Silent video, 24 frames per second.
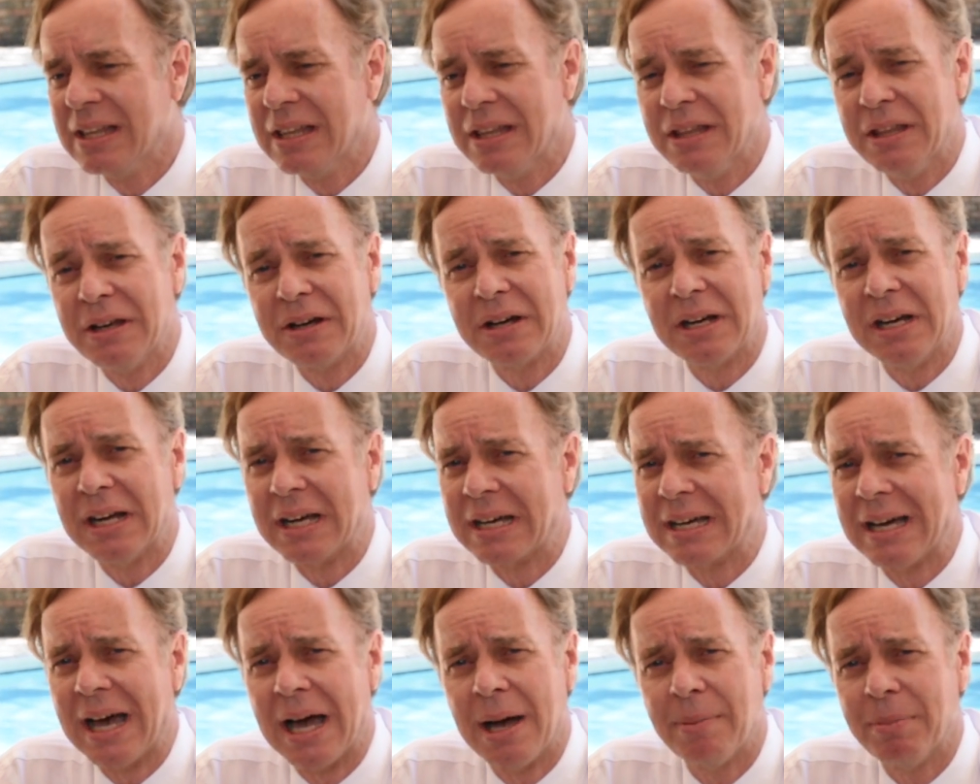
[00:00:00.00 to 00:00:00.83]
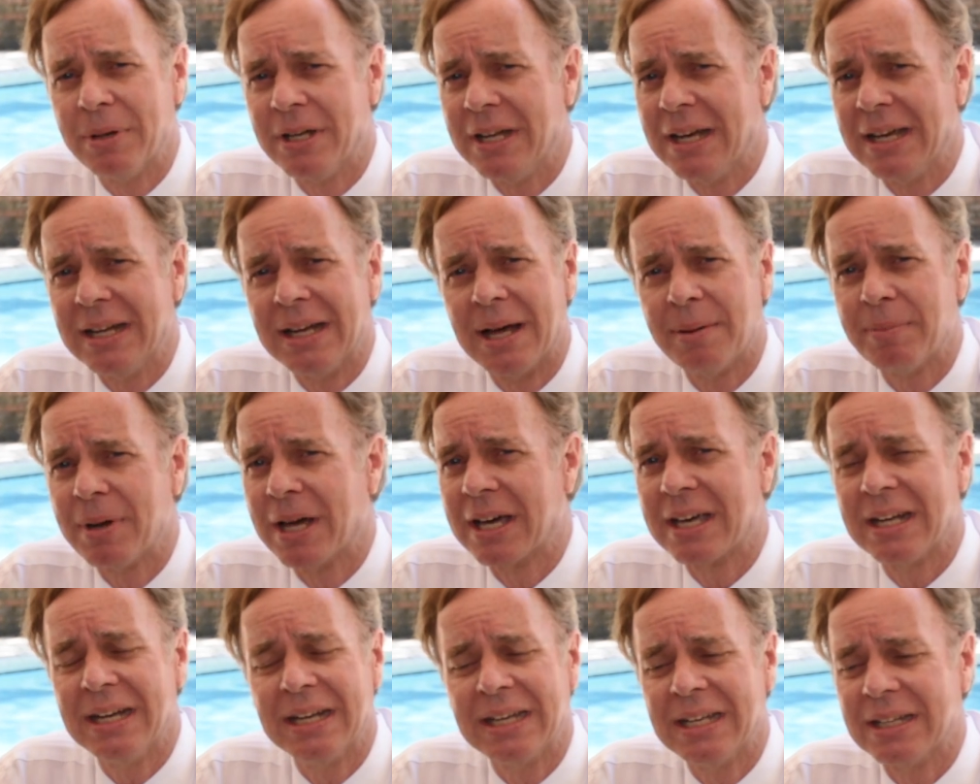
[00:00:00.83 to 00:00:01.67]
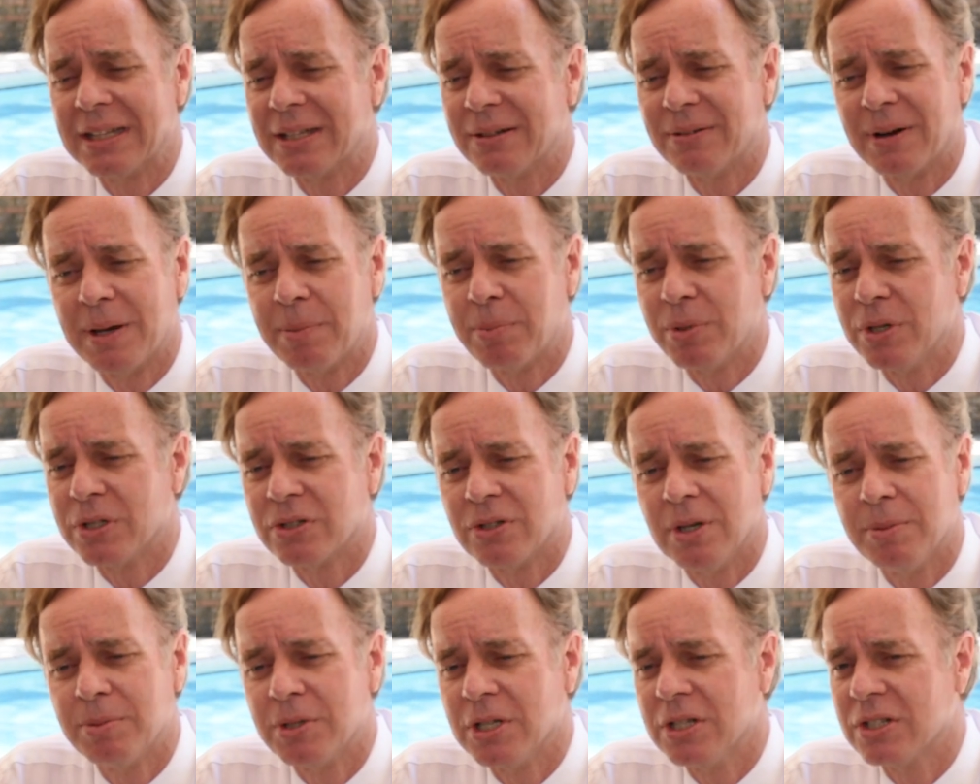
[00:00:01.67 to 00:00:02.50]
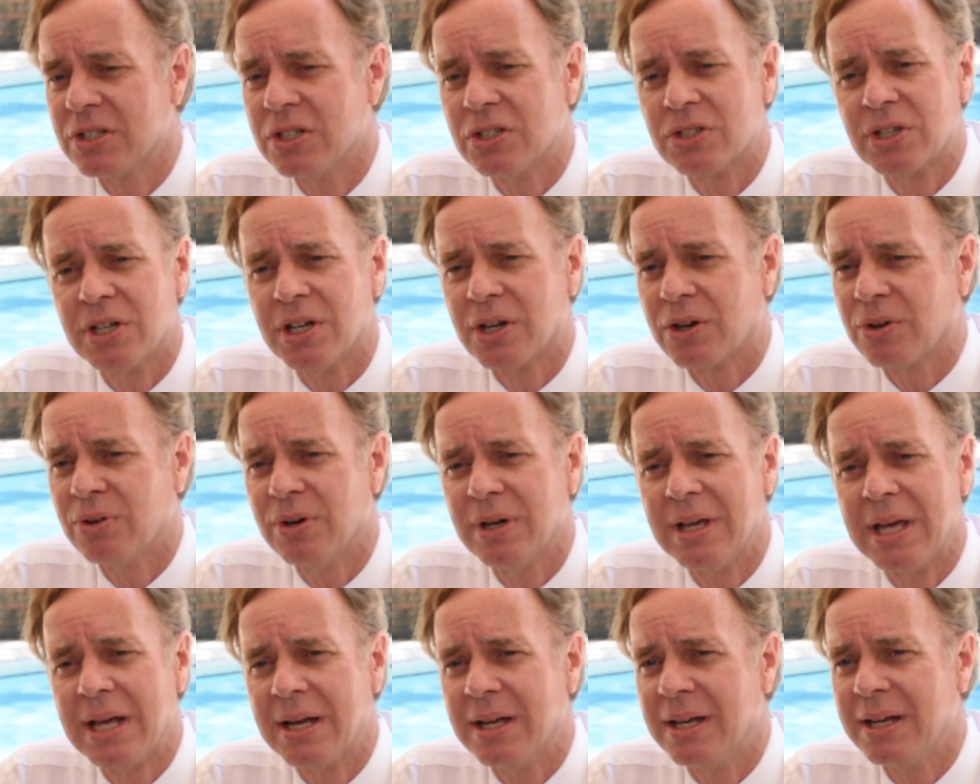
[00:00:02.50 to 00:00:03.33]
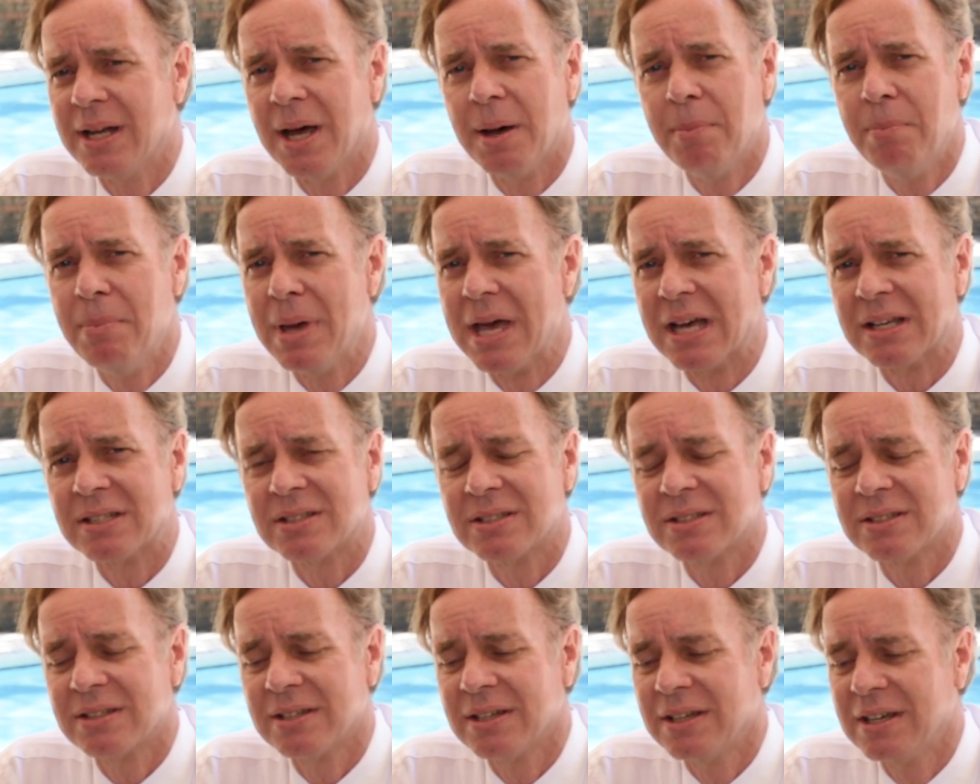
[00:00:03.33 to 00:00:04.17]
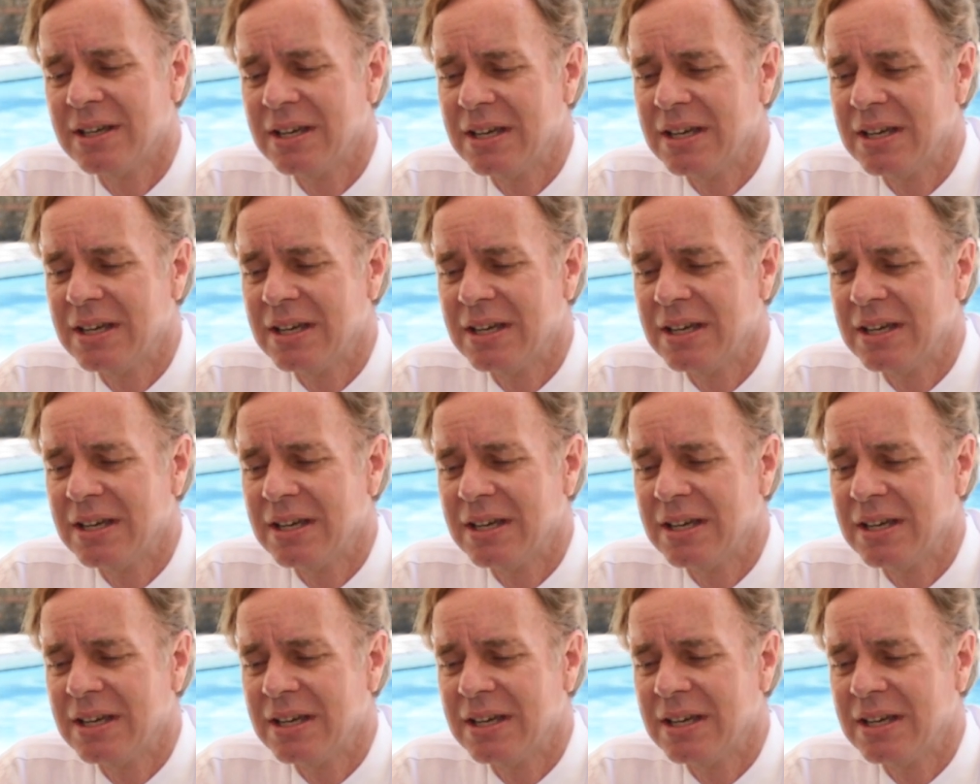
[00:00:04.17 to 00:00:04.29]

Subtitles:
they're going to accommodate. I'm not going to get the right prescription. It's just going to create a mess.